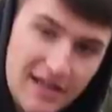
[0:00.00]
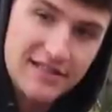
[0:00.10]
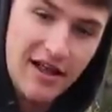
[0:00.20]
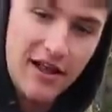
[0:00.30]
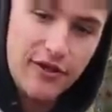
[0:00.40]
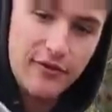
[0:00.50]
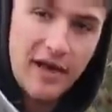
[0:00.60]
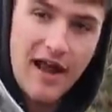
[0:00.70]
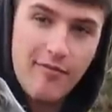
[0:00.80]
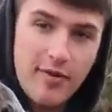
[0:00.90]
a solid three and
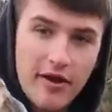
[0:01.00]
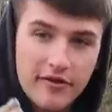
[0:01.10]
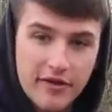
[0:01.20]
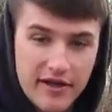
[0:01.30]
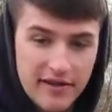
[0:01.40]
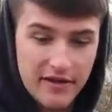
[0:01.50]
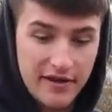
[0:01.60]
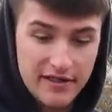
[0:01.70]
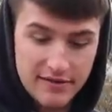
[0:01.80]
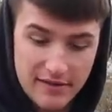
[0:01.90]
a half pounder right there.
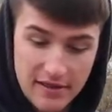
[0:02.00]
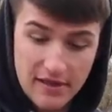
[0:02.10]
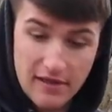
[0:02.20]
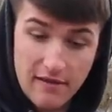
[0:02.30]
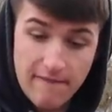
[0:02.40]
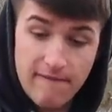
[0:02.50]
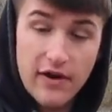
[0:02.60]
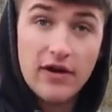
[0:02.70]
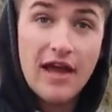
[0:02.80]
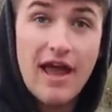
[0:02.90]
He's
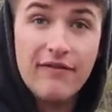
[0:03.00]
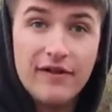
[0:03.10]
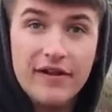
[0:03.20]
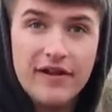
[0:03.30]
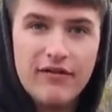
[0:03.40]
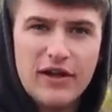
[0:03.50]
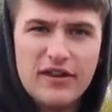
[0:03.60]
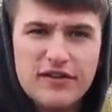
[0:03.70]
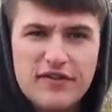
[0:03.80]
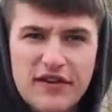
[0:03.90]
very heavy. You ever get
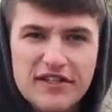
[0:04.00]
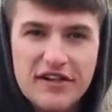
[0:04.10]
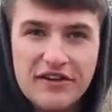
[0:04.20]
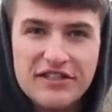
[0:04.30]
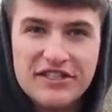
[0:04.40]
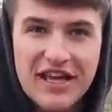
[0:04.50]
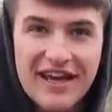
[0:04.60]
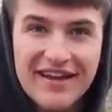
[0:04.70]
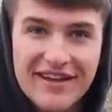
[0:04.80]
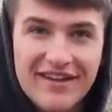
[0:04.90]
those fish that are just
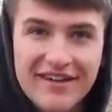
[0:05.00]
like,